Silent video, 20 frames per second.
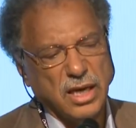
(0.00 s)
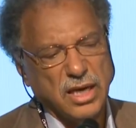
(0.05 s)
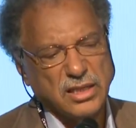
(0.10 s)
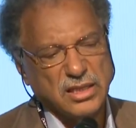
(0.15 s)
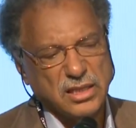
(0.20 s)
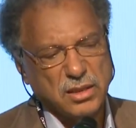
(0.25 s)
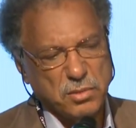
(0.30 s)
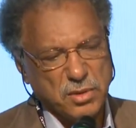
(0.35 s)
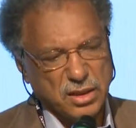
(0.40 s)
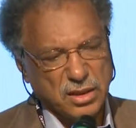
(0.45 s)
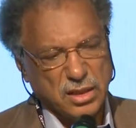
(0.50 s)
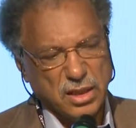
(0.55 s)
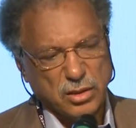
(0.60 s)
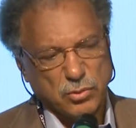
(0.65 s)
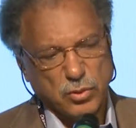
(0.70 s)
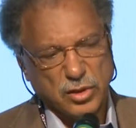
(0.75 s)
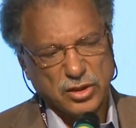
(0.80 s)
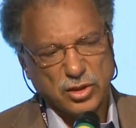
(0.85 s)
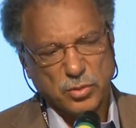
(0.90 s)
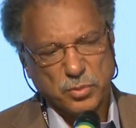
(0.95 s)
estimate that
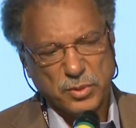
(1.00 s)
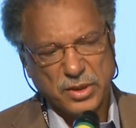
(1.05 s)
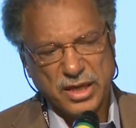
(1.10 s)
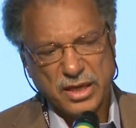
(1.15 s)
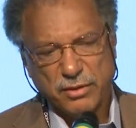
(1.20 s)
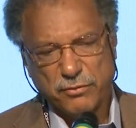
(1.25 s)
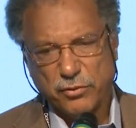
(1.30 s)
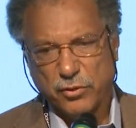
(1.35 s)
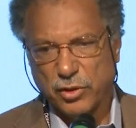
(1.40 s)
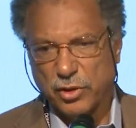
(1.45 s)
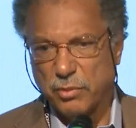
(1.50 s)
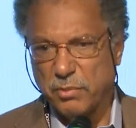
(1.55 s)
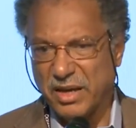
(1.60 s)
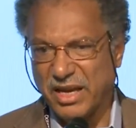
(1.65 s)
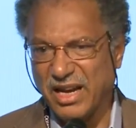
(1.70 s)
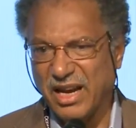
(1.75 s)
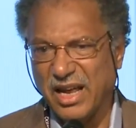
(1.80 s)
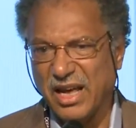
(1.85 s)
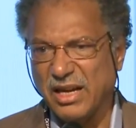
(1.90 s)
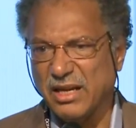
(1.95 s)
was obtained for the
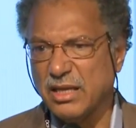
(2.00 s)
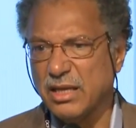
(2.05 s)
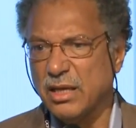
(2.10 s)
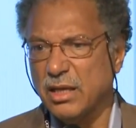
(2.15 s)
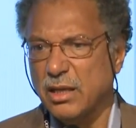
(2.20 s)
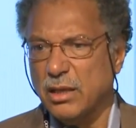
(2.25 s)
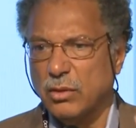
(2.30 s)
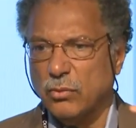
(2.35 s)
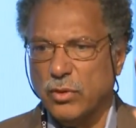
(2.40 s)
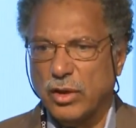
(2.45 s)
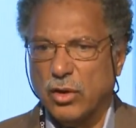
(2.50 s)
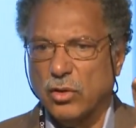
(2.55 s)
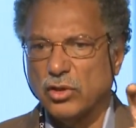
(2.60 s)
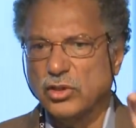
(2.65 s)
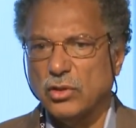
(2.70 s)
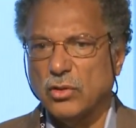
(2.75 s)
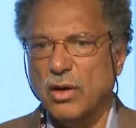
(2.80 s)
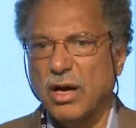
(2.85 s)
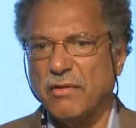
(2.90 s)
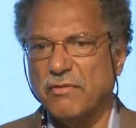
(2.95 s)
mainland. We
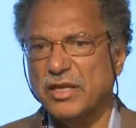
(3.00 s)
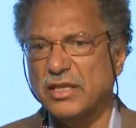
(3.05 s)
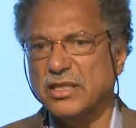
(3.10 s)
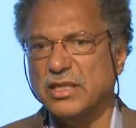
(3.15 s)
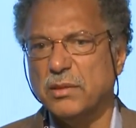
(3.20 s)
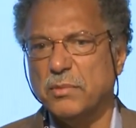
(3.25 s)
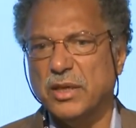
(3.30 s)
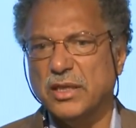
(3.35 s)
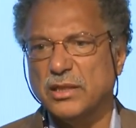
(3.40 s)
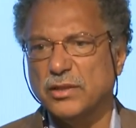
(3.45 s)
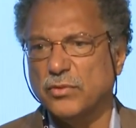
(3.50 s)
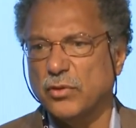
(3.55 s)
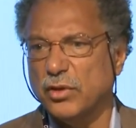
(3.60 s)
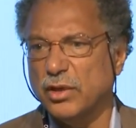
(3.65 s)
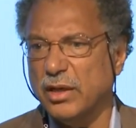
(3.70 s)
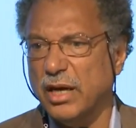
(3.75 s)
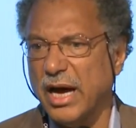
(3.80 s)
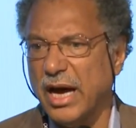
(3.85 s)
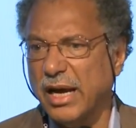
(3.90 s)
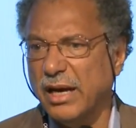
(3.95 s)
also have estimates for the
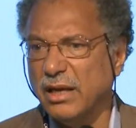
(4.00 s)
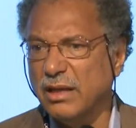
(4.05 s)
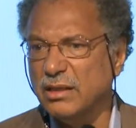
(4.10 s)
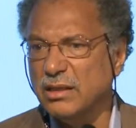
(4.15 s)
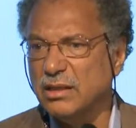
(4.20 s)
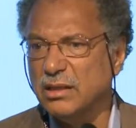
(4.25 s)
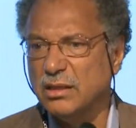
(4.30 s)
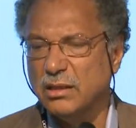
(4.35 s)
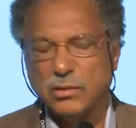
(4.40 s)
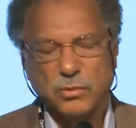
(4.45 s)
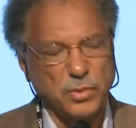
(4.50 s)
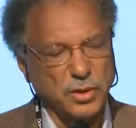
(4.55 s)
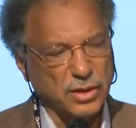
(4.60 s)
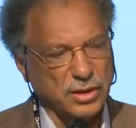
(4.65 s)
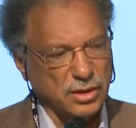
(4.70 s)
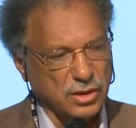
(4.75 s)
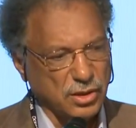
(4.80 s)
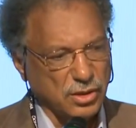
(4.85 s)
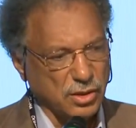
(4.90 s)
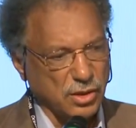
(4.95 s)
islands, but
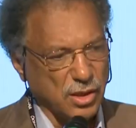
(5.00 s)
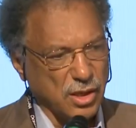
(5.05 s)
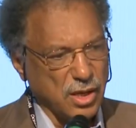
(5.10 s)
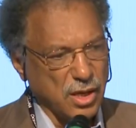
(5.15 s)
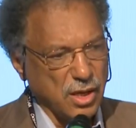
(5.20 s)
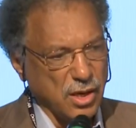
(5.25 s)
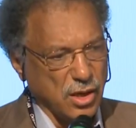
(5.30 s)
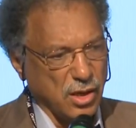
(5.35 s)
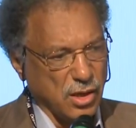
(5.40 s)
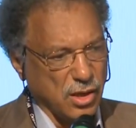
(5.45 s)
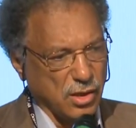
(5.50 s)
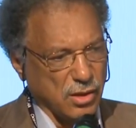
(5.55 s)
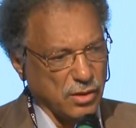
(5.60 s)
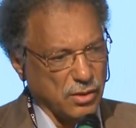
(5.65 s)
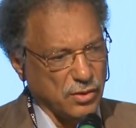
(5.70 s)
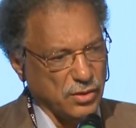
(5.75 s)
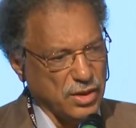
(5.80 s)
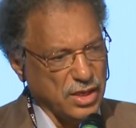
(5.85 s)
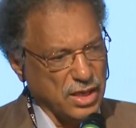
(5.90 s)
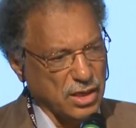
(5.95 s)

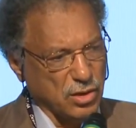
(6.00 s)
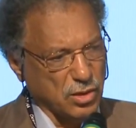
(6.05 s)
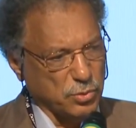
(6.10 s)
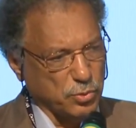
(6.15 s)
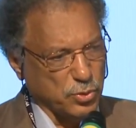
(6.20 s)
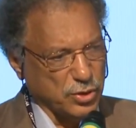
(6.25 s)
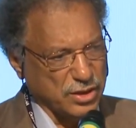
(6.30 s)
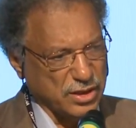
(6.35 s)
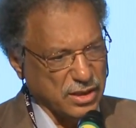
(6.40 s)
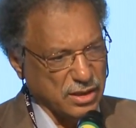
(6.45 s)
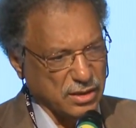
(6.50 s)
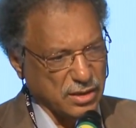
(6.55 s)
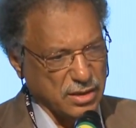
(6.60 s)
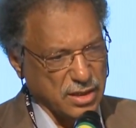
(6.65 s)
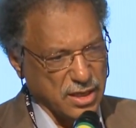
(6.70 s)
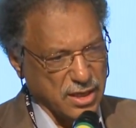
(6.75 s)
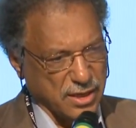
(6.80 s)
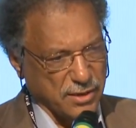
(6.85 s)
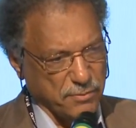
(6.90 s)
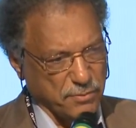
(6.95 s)
they are not presented
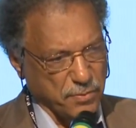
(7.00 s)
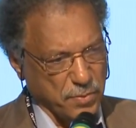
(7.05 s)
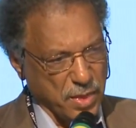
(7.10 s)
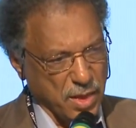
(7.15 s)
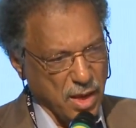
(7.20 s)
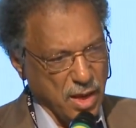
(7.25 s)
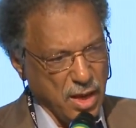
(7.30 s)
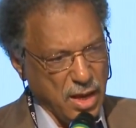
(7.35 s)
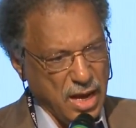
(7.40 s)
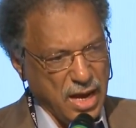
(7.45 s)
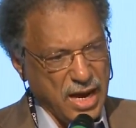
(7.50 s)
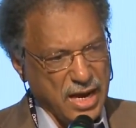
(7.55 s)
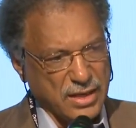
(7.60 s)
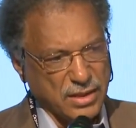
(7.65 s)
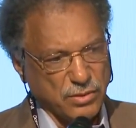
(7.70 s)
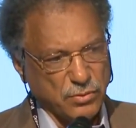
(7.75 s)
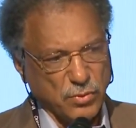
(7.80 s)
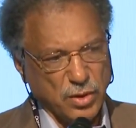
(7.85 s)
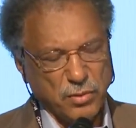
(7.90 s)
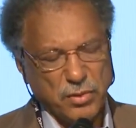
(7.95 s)
here. And
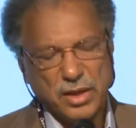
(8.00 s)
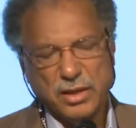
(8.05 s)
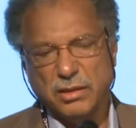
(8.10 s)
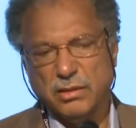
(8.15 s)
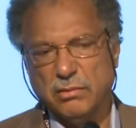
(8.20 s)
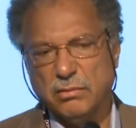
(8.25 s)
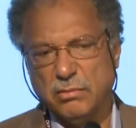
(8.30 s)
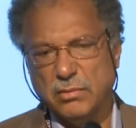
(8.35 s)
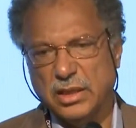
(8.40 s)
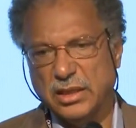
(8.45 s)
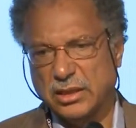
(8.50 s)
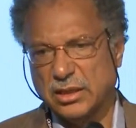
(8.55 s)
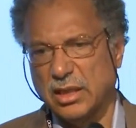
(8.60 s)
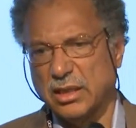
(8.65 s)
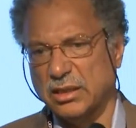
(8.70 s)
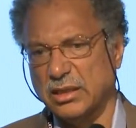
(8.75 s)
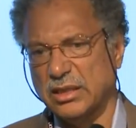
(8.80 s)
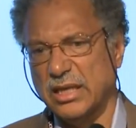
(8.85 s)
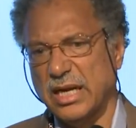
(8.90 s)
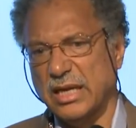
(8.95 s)
we will
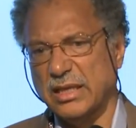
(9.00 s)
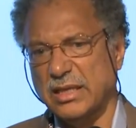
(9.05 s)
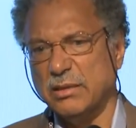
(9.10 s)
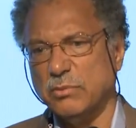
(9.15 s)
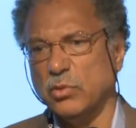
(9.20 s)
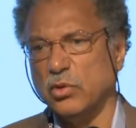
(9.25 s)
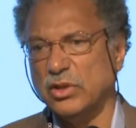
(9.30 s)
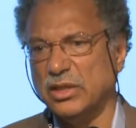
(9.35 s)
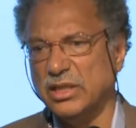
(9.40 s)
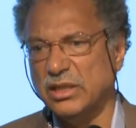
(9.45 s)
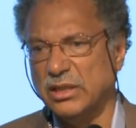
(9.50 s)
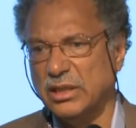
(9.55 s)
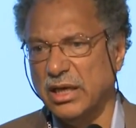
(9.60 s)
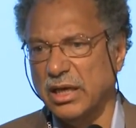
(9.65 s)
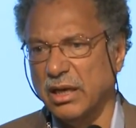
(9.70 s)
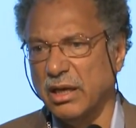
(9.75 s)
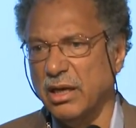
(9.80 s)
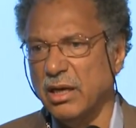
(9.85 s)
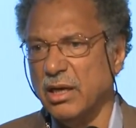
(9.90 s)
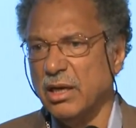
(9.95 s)
discuss that in more detail
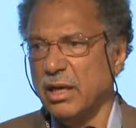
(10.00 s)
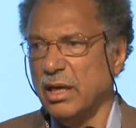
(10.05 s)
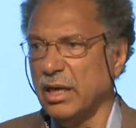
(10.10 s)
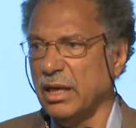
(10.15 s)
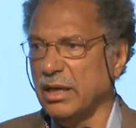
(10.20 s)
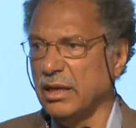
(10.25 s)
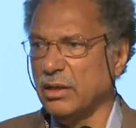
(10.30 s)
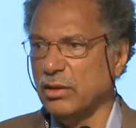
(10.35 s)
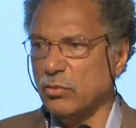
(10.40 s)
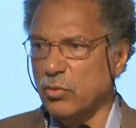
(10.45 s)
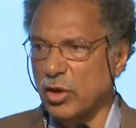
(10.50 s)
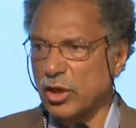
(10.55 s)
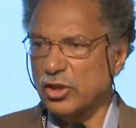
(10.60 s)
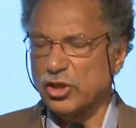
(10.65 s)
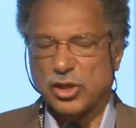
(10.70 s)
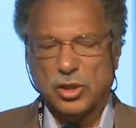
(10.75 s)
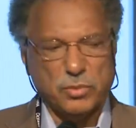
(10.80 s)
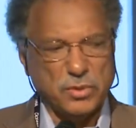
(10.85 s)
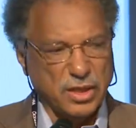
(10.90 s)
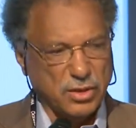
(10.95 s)
in the
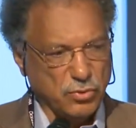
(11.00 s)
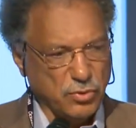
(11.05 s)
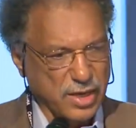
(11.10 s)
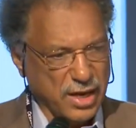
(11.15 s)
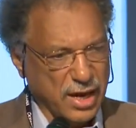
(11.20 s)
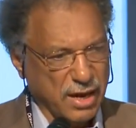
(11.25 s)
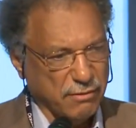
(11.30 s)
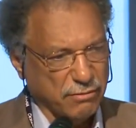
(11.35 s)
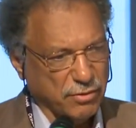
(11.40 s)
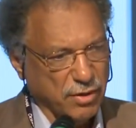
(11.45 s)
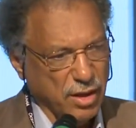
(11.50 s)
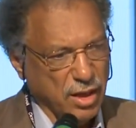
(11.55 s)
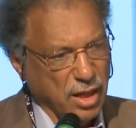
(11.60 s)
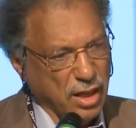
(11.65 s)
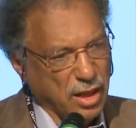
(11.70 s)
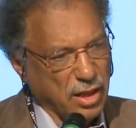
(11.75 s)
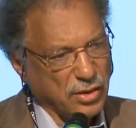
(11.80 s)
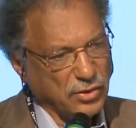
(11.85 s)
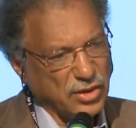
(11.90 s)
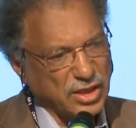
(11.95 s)
workshop that we have.
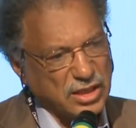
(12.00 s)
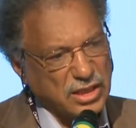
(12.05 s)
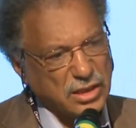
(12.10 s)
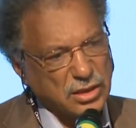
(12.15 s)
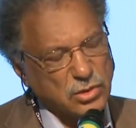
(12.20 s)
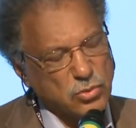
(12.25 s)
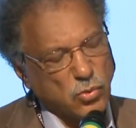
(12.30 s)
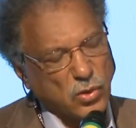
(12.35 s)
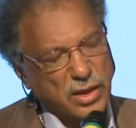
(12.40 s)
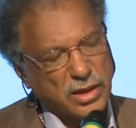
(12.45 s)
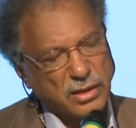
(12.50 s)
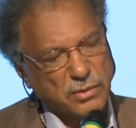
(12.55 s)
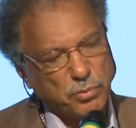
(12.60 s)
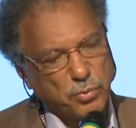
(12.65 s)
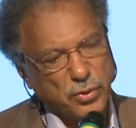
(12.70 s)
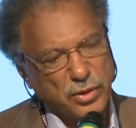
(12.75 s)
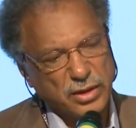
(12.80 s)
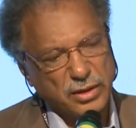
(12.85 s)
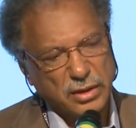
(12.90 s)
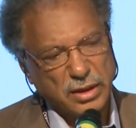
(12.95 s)
This is
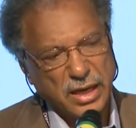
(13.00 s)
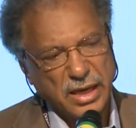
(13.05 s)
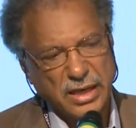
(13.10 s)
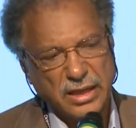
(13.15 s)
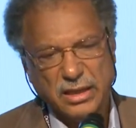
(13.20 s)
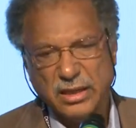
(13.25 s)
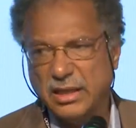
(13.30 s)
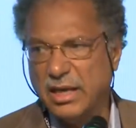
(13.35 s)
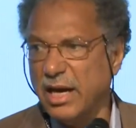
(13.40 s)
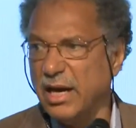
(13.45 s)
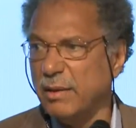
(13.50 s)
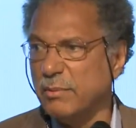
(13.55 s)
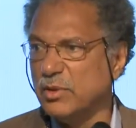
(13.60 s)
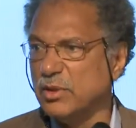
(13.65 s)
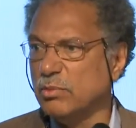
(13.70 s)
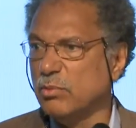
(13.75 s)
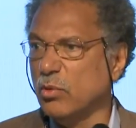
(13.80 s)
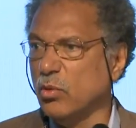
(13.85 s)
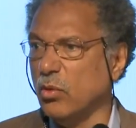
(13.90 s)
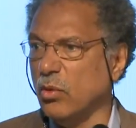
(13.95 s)
1.8 times
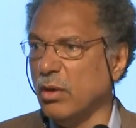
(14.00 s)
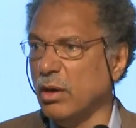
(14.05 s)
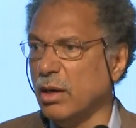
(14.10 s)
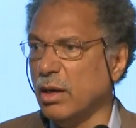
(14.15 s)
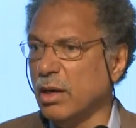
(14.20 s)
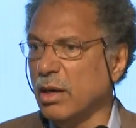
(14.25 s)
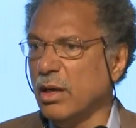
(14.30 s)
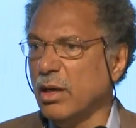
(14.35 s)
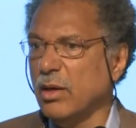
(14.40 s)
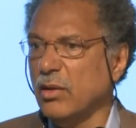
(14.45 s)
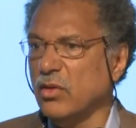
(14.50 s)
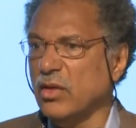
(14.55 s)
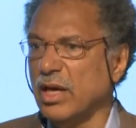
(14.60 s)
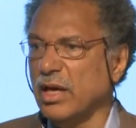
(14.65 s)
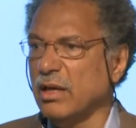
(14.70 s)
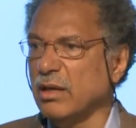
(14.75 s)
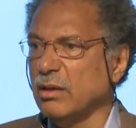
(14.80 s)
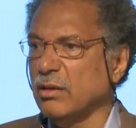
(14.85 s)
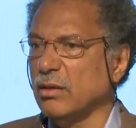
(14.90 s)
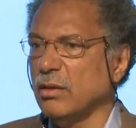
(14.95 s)
more
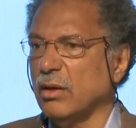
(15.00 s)
than